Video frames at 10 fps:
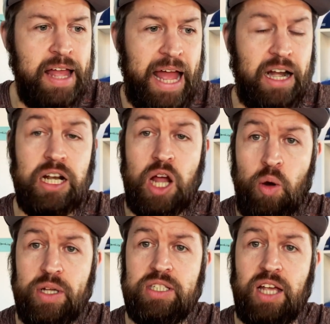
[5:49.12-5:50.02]
And I
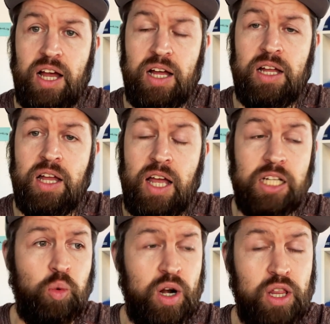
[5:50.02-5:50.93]
know it's
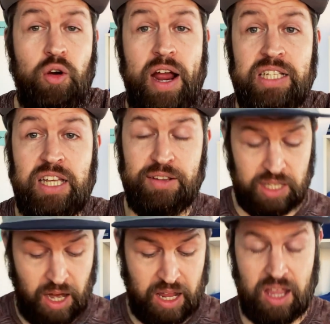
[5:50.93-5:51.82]
one of the greatest gifts
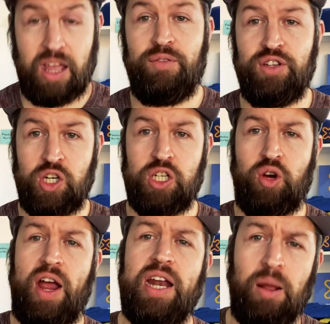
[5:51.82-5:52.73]
that I can give, is just
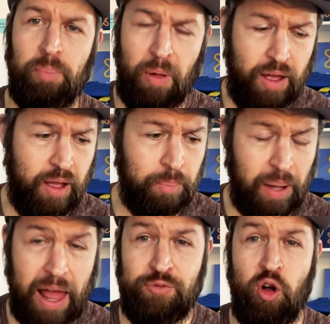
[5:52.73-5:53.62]
creating a
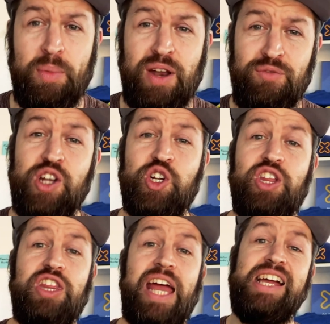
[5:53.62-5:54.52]
platform and a vision
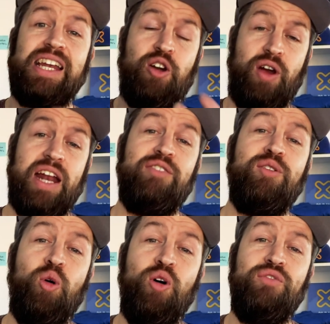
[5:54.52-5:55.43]
that they can create
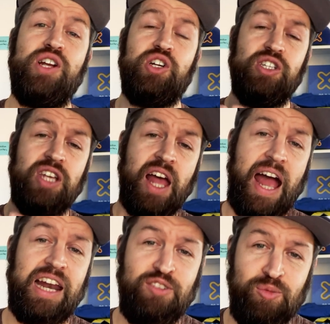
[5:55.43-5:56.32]
even more visions
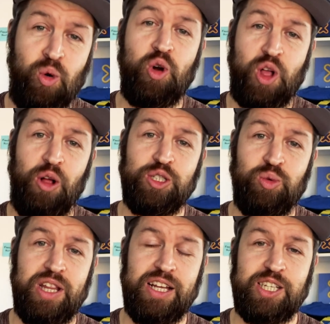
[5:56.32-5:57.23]
and even more goals
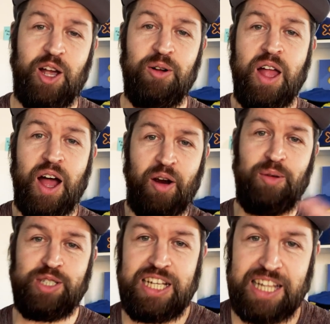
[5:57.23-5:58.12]
with it. So, all right,
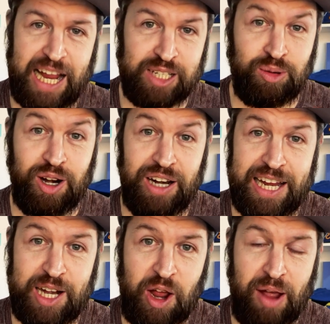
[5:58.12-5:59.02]
we'll see you in the next one. I'll let
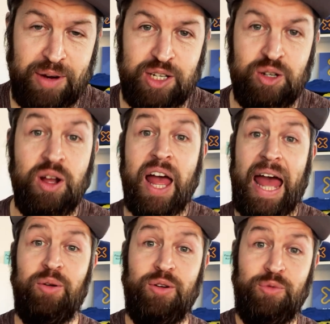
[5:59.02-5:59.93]
you know how we do.
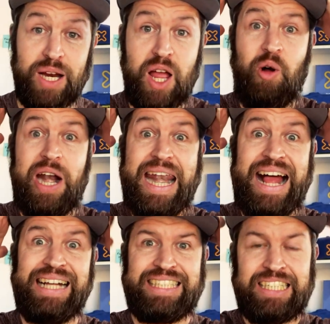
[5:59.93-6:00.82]
Hey, we've been going
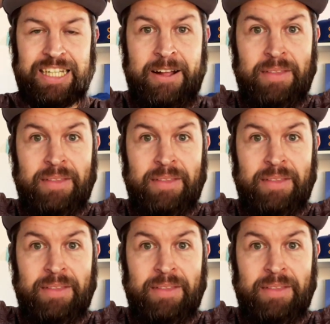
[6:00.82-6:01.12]
nuts.